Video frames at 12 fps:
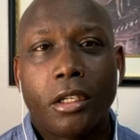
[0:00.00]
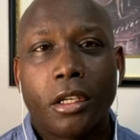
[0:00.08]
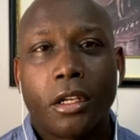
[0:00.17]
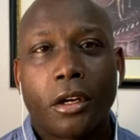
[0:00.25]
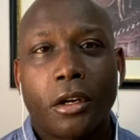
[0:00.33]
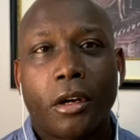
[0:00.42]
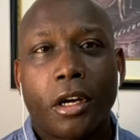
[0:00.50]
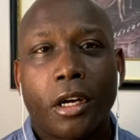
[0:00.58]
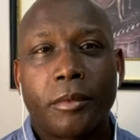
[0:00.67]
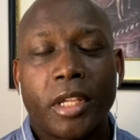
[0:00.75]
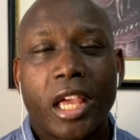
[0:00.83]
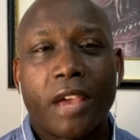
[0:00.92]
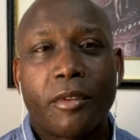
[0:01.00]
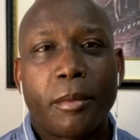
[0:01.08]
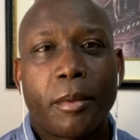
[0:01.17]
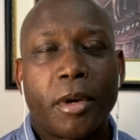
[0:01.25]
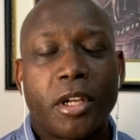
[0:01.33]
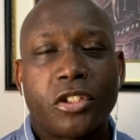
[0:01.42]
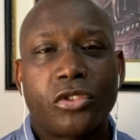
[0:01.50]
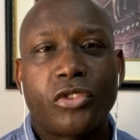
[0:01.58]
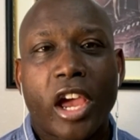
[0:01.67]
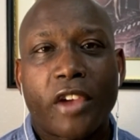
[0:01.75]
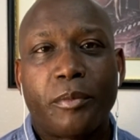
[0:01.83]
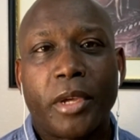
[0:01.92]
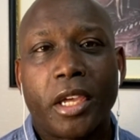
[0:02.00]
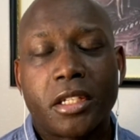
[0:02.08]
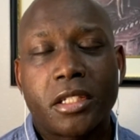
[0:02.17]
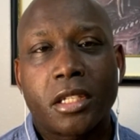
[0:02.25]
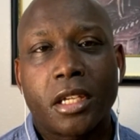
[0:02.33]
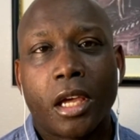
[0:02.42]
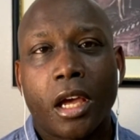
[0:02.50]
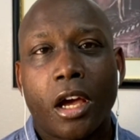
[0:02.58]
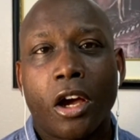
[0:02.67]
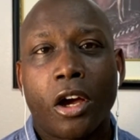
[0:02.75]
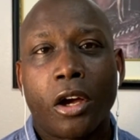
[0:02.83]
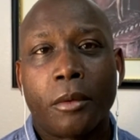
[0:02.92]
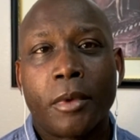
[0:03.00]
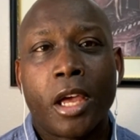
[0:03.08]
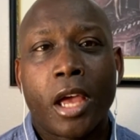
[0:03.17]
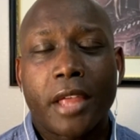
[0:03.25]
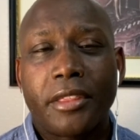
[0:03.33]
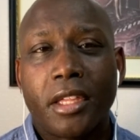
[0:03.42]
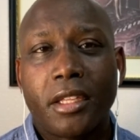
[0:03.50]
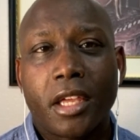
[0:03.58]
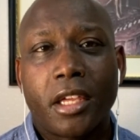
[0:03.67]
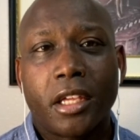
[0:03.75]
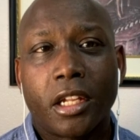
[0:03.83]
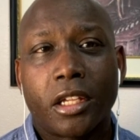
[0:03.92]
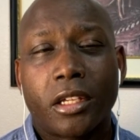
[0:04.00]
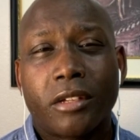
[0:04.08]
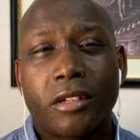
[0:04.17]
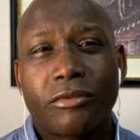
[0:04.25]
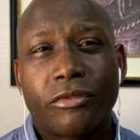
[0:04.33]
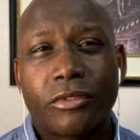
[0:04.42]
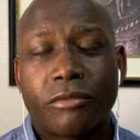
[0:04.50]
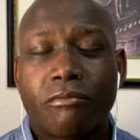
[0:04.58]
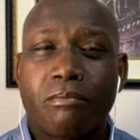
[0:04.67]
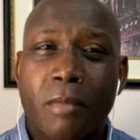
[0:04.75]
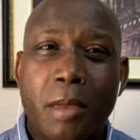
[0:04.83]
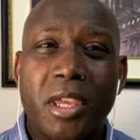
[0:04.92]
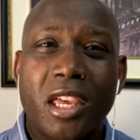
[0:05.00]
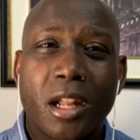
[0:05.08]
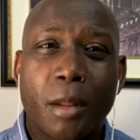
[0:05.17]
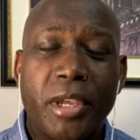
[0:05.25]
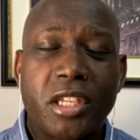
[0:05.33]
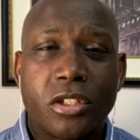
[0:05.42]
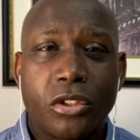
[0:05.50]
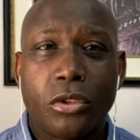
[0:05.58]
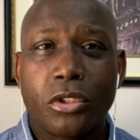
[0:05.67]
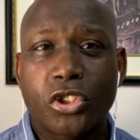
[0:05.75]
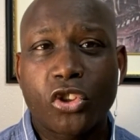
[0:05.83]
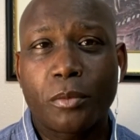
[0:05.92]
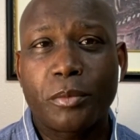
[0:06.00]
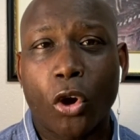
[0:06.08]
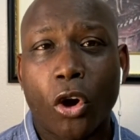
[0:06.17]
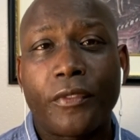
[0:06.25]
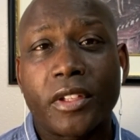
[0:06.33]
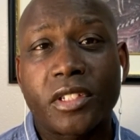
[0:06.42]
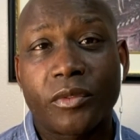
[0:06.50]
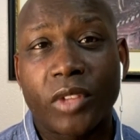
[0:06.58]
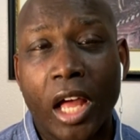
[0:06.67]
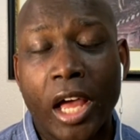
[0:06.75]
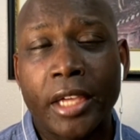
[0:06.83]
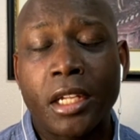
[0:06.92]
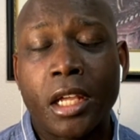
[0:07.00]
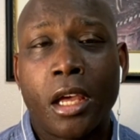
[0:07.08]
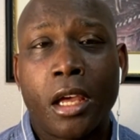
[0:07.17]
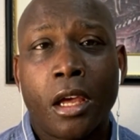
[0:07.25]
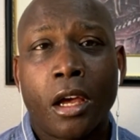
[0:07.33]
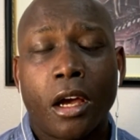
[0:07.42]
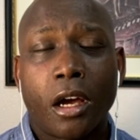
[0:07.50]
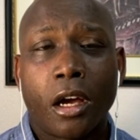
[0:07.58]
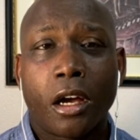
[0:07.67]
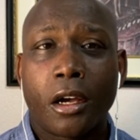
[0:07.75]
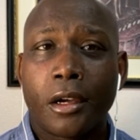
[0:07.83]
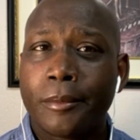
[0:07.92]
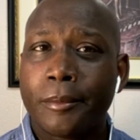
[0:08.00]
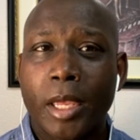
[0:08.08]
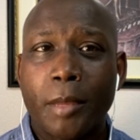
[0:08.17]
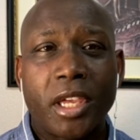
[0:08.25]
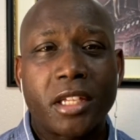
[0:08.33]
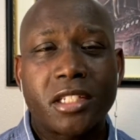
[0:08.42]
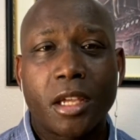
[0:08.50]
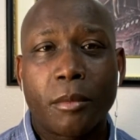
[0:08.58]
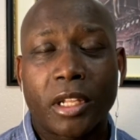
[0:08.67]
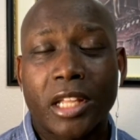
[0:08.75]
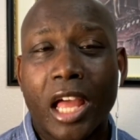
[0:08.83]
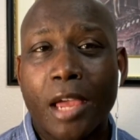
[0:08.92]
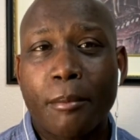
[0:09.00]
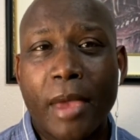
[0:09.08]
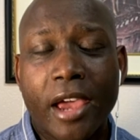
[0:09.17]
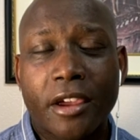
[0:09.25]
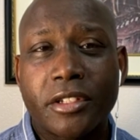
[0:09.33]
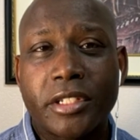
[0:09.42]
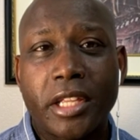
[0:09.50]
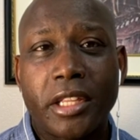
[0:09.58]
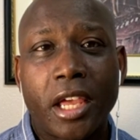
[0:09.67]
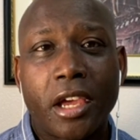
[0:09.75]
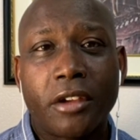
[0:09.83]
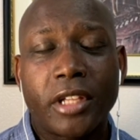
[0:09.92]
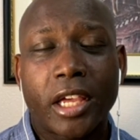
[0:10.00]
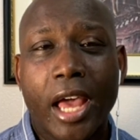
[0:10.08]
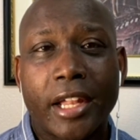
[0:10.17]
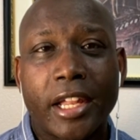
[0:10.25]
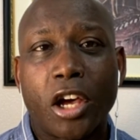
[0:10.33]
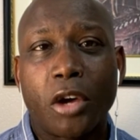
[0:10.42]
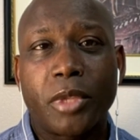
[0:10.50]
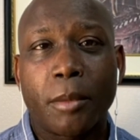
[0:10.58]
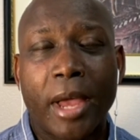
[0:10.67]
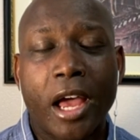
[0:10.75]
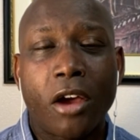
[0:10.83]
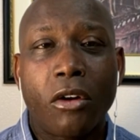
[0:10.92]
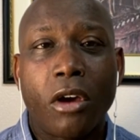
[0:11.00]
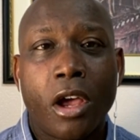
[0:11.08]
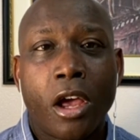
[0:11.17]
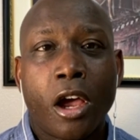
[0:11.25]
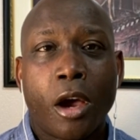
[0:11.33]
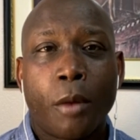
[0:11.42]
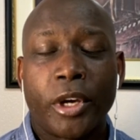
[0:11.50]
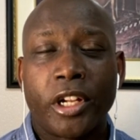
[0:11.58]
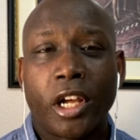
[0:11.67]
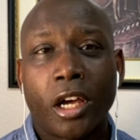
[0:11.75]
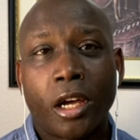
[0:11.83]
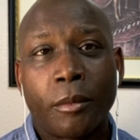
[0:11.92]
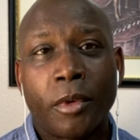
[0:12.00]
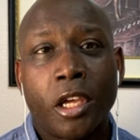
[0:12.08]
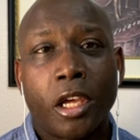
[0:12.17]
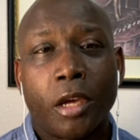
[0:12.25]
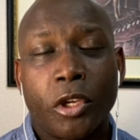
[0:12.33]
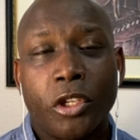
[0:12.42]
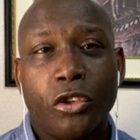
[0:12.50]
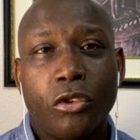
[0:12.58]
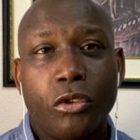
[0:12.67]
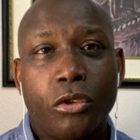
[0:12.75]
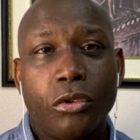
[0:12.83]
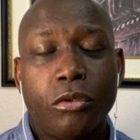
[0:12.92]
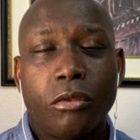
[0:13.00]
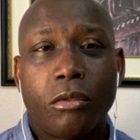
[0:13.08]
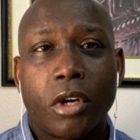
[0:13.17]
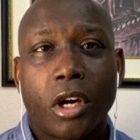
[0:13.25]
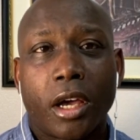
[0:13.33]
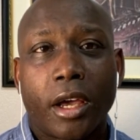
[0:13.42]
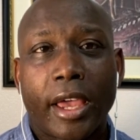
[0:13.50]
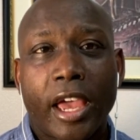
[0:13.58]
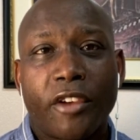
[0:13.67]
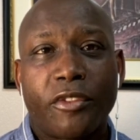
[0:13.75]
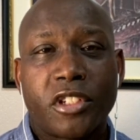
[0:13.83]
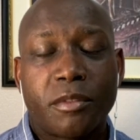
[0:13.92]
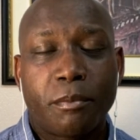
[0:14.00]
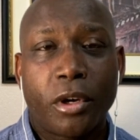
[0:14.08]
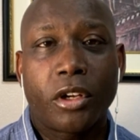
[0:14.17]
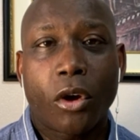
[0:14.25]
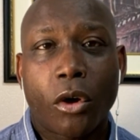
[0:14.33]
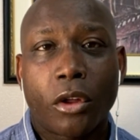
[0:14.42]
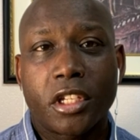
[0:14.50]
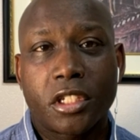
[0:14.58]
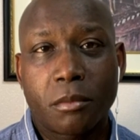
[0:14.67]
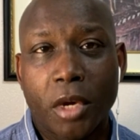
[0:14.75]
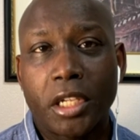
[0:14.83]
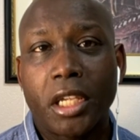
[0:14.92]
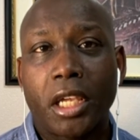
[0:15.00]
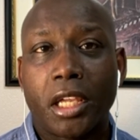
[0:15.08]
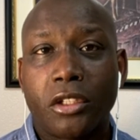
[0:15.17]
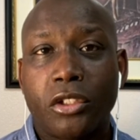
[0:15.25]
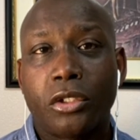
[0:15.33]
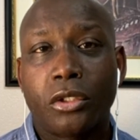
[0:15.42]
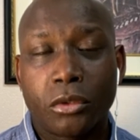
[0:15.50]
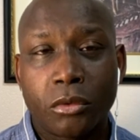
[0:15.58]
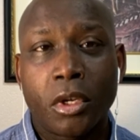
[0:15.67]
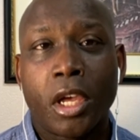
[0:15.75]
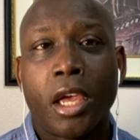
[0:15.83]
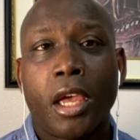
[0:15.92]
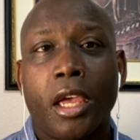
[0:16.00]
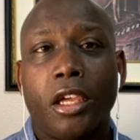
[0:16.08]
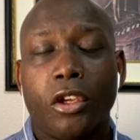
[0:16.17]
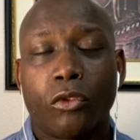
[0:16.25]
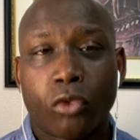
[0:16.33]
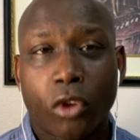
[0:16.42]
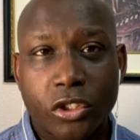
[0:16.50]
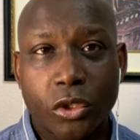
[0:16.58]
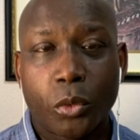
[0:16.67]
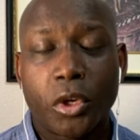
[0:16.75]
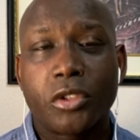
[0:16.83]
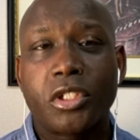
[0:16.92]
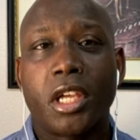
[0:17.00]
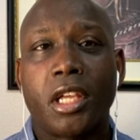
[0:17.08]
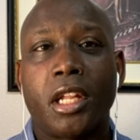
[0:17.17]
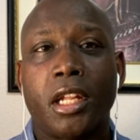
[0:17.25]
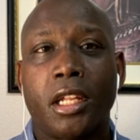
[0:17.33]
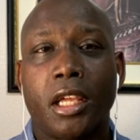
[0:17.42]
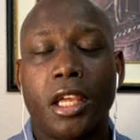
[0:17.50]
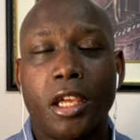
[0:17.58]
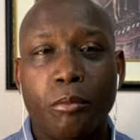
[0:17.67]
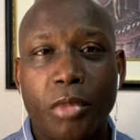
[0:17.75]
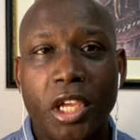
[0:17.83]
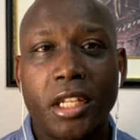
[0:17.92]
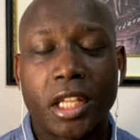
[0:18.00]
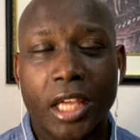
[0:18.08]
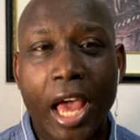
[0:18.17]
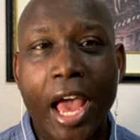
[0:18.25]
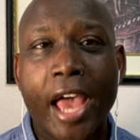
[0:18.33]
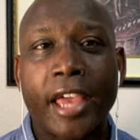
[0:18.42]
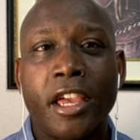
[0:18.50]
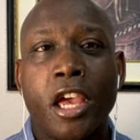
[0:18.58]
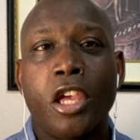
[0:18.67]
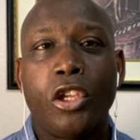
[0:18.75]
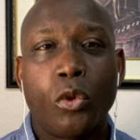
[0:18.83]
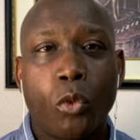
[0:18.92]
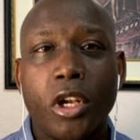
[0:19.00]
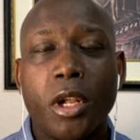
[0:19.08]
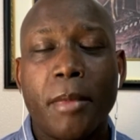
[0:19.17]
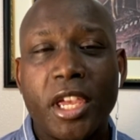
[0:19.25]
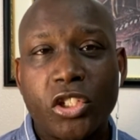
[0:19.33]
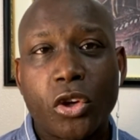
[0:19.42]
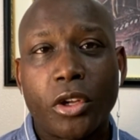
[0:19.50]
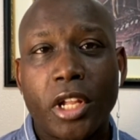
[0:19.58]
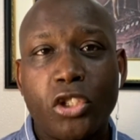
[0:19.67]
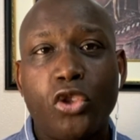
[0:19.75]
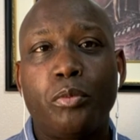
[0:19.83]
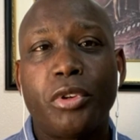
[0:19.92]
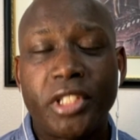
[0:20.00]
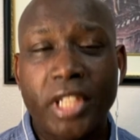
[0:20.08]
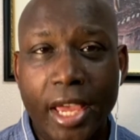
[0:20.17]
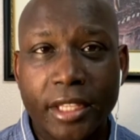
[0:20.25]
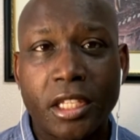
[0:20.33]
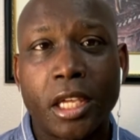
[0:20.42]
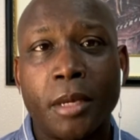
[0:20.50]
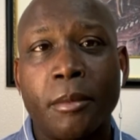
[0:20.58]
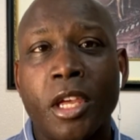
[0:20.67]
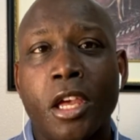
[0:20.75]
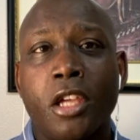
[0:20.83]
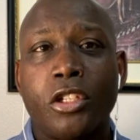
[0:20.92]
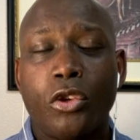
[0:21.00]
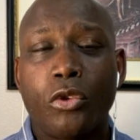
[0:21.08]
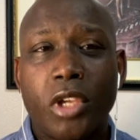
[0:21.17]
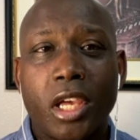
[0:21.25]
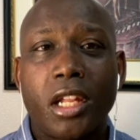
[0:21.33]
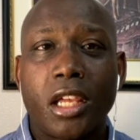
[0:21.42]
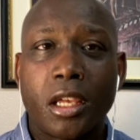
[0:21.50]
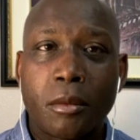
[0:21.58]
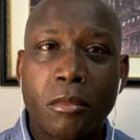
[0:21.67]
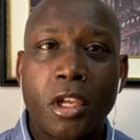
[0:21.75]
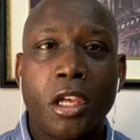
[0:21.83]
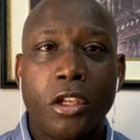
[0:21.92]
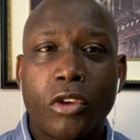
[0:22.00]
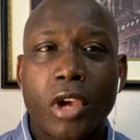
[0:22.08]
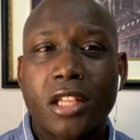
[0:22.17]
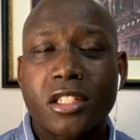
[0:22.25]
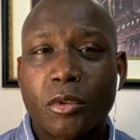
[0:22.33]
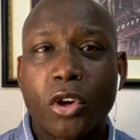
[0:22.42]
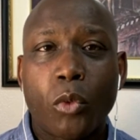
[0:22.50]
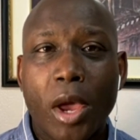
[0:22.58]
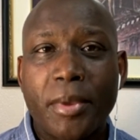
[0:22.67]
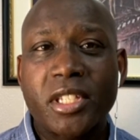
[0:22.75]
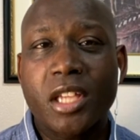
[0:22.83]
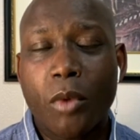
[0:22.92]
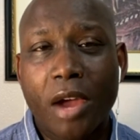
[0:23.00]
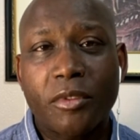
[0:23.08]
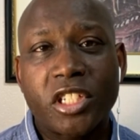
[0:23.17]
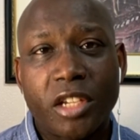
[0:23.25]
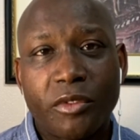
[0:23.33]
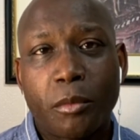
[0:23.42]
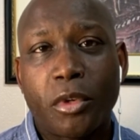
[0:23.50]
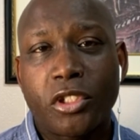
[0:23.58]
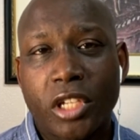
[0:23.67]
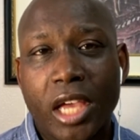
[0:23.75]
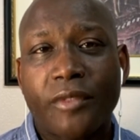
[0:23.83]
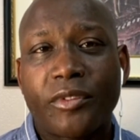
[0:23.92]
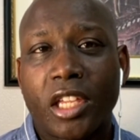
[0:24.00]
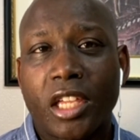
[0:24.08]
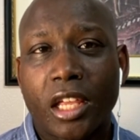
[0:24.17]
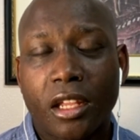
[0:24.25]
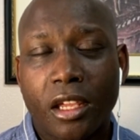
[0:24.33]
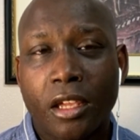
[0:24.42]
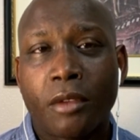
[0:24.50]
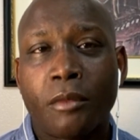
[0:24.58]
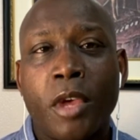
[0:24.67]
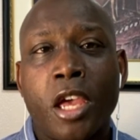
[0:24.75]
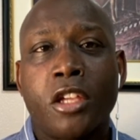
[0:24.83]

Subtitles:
you know, they gave up a bunch of draft picks. I think they could maybe get a piece or two to shore up the offensive line. Maybe get some linebackers in there that kind of help them out. But when you have put all this money into Russell Wilson and him being the guy, you want to make sure that you protect him. So you get him, you got some good weapons at wide receiver, but you have to get him